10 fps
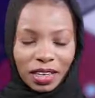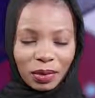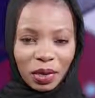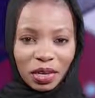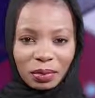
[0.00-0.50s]

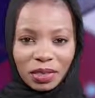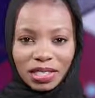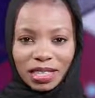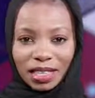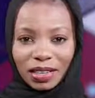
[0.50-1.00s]
and welcome to
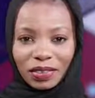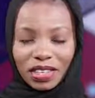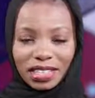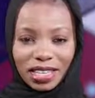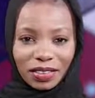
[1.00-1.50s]
Standard
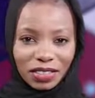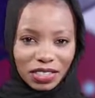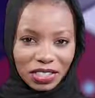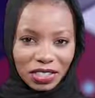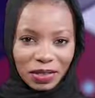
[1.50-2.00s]
Voice
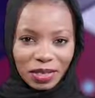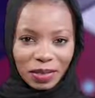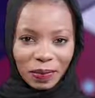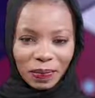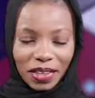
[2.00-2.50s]
Television News.
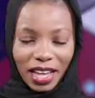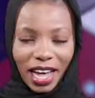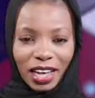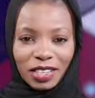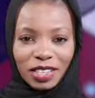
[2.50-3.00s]
Here
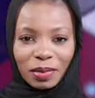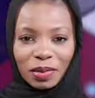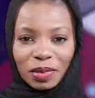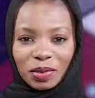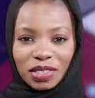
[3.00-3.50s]
are your top
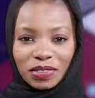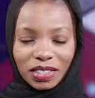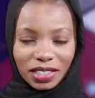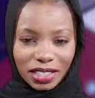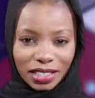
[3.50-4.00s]
stories for
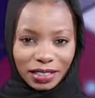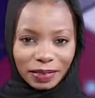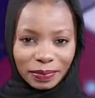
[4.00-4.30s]
today.